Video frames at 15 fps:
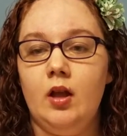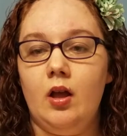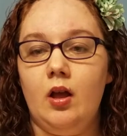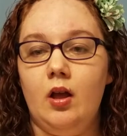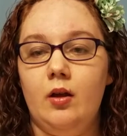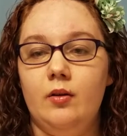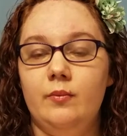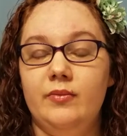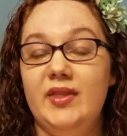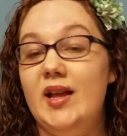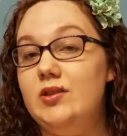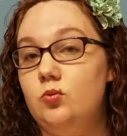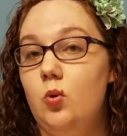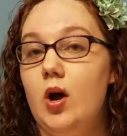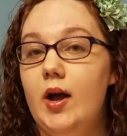um,
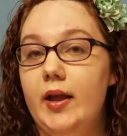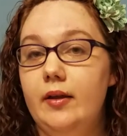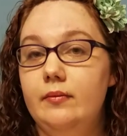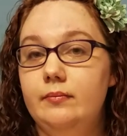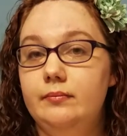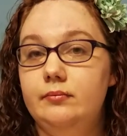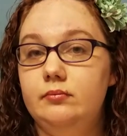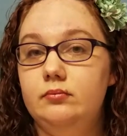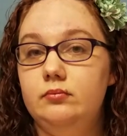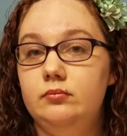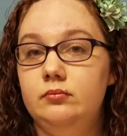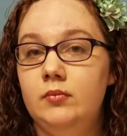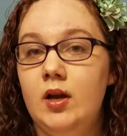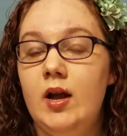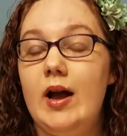that's why.
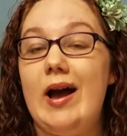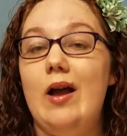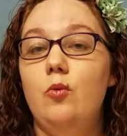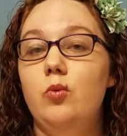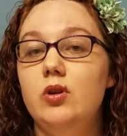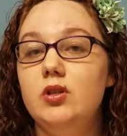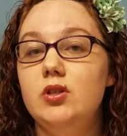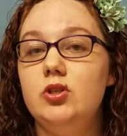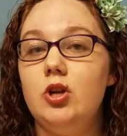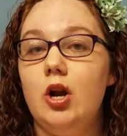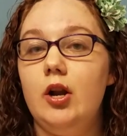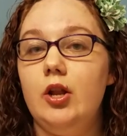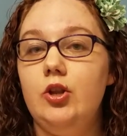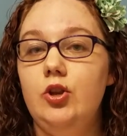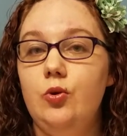I will start
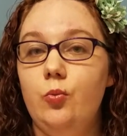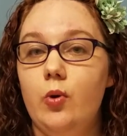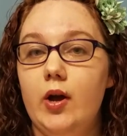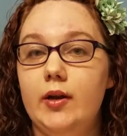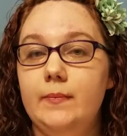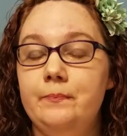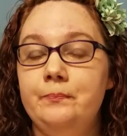a new one.